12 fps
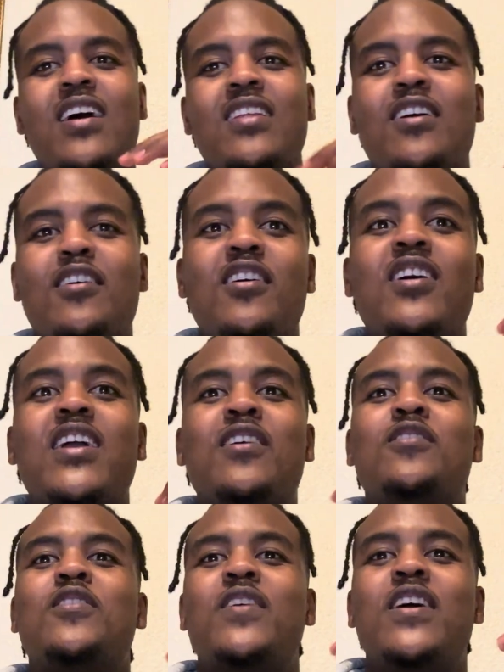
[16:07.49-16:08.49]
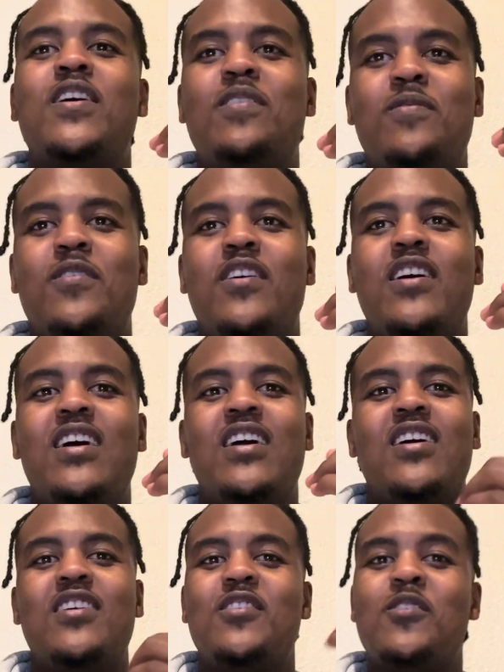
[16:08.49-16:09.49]
that can't get on a great offer
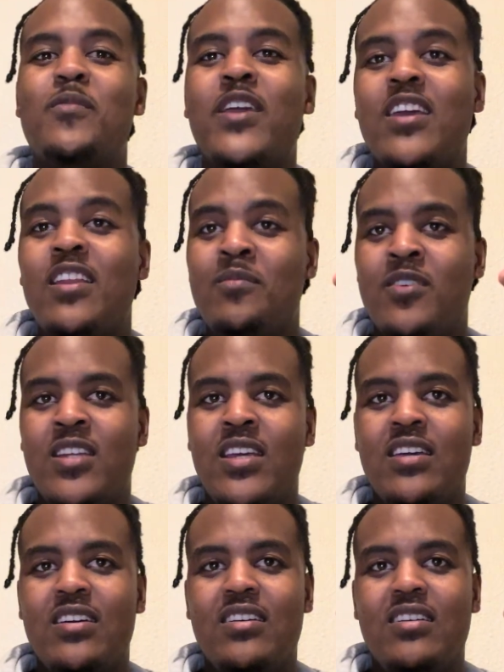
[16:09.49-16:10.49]
and they don't make any money.